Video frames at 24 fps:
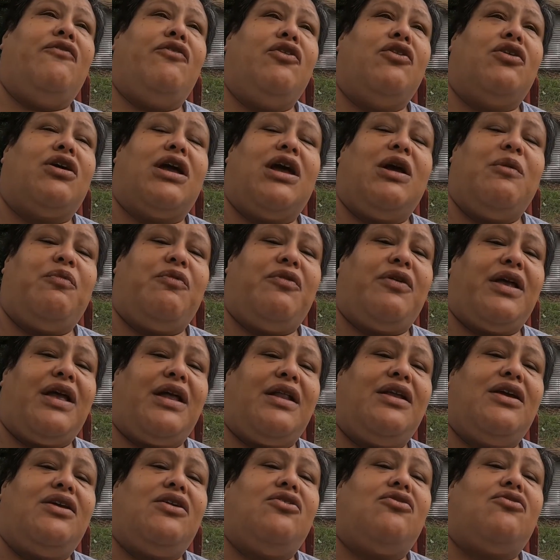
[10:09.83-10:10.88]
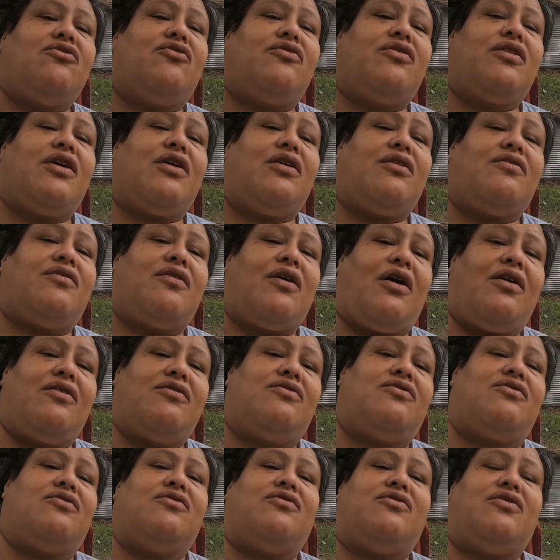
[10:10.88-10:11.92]
you keep sending your sons
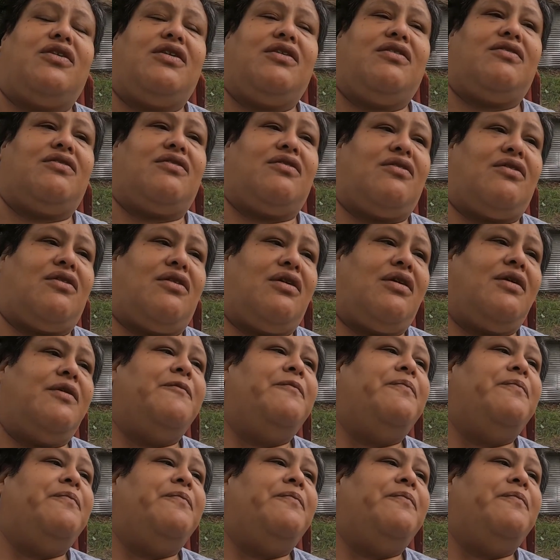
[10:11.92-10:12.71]
to Caesar,